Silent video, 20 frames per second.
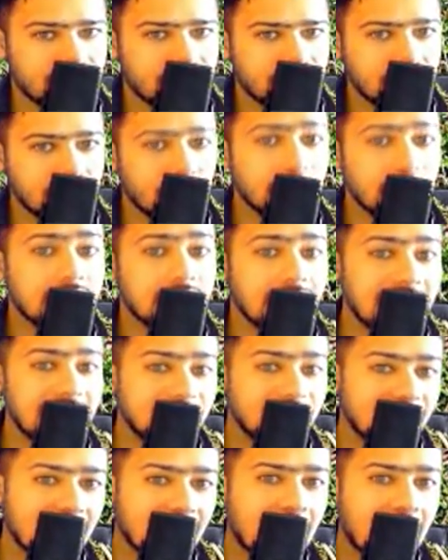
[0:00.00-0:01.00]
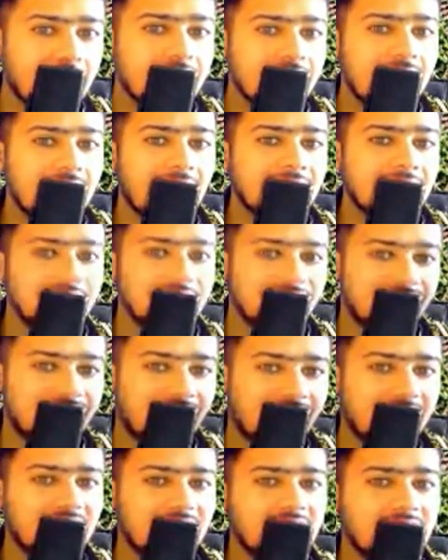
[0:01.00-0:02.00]
which is regarded as the
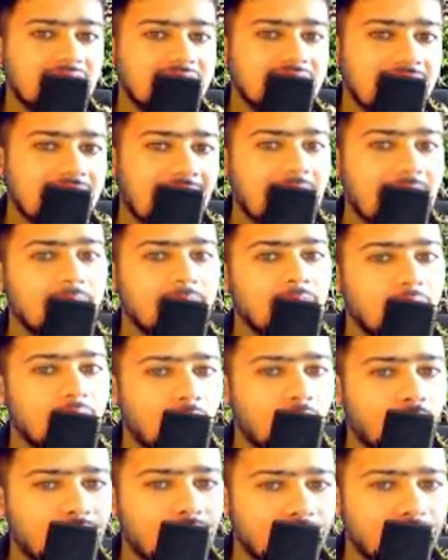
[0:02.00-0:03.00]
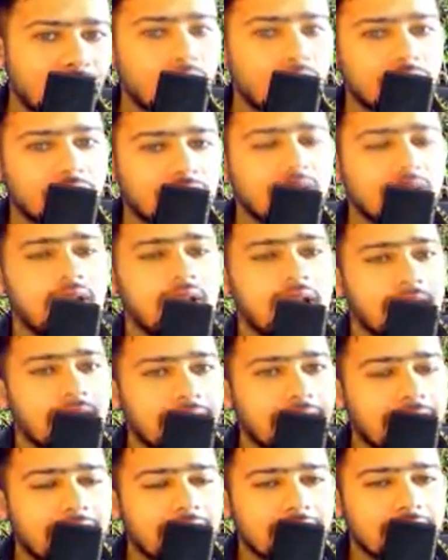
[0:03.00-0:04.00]
fastest animal on foot
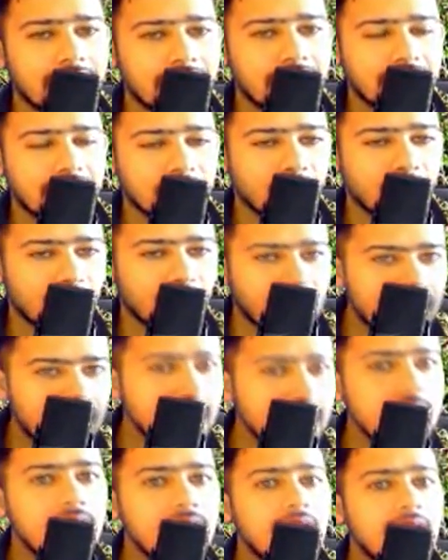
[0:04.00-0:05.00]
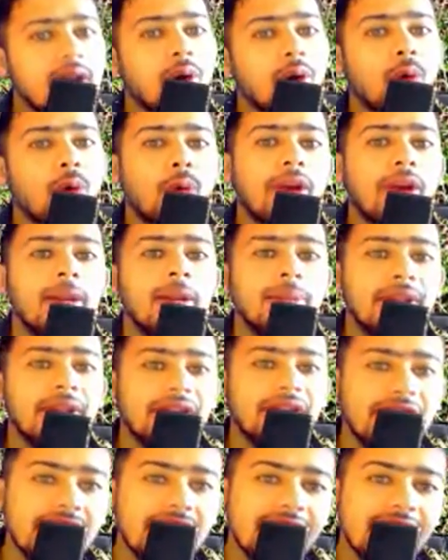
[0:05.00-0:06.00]
in the world will be
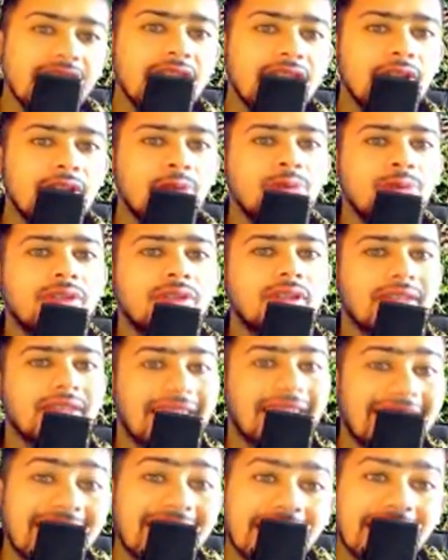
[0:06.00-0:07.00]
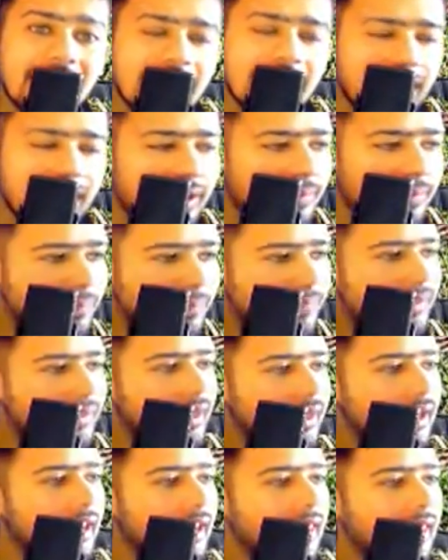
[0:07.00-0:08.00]
reintroduced in India.
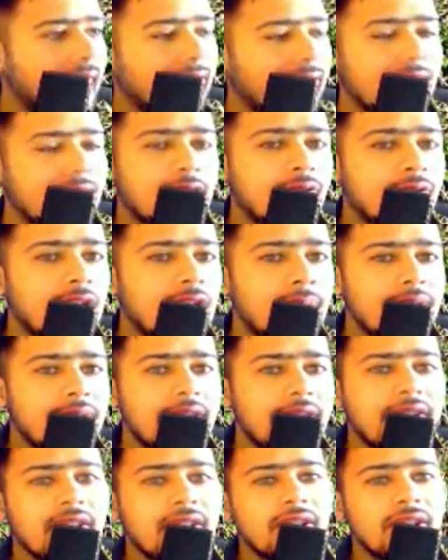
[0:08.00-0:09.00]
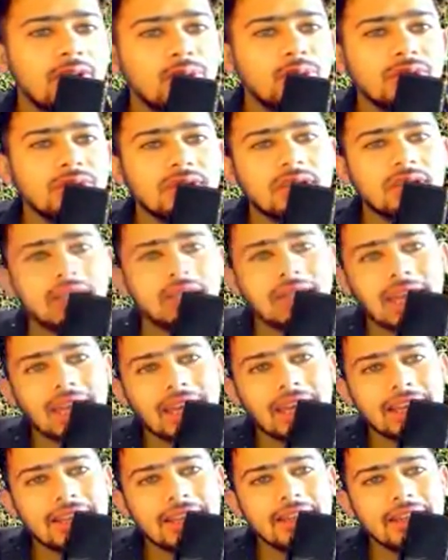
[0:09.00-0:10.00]
It will be introduced
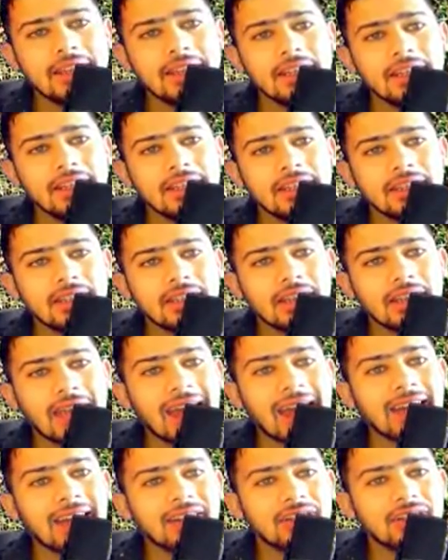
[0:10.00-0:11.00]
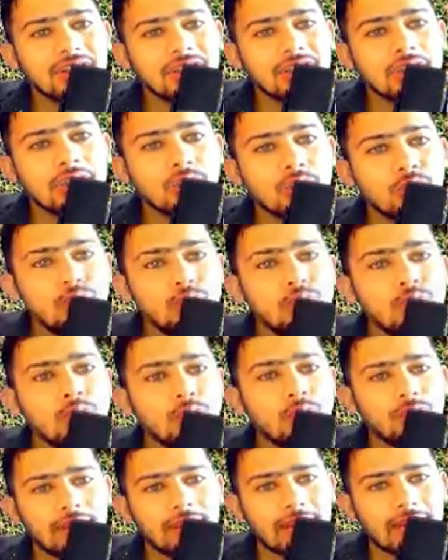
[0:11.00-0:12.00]
in the at the
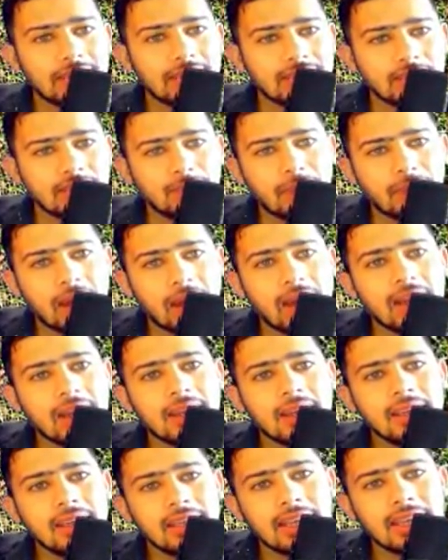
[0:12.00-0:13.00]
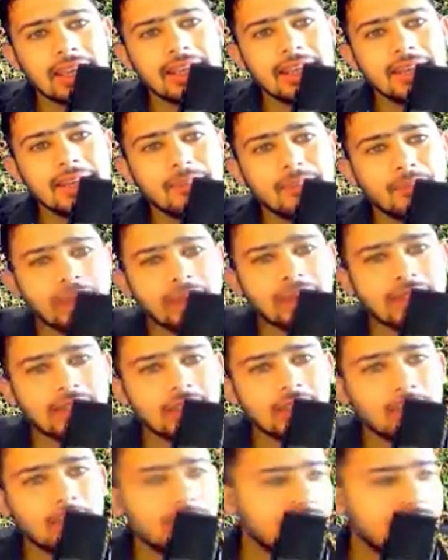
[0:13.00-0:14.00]
Kuno National Park in
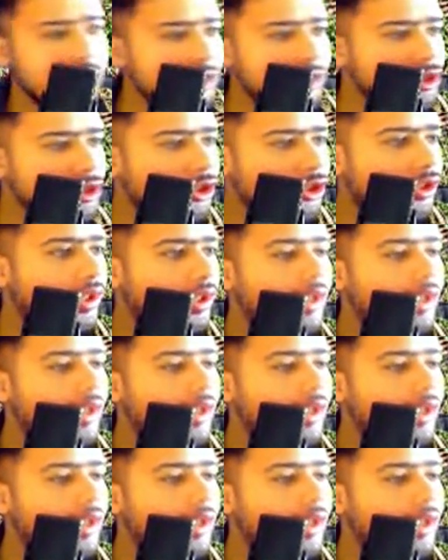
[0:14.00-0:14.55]
Madhya Pradesh